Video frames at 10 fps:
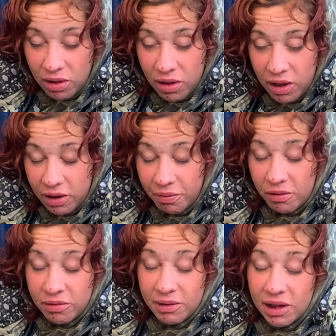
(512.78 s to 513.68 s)

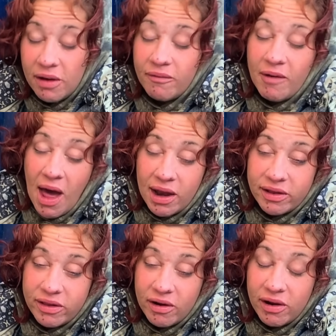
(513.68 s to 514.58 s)
be like a
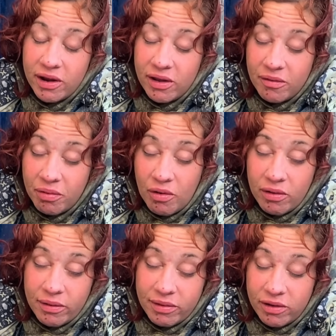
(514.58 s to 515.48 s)
voluntary
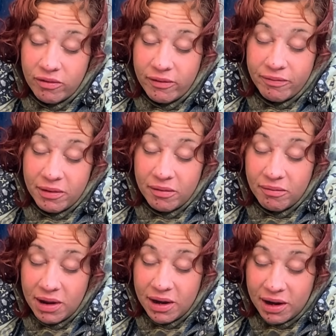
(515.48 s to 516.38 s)
program that you have been
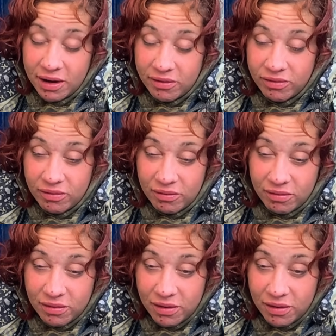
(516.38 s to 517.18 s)
mandated to.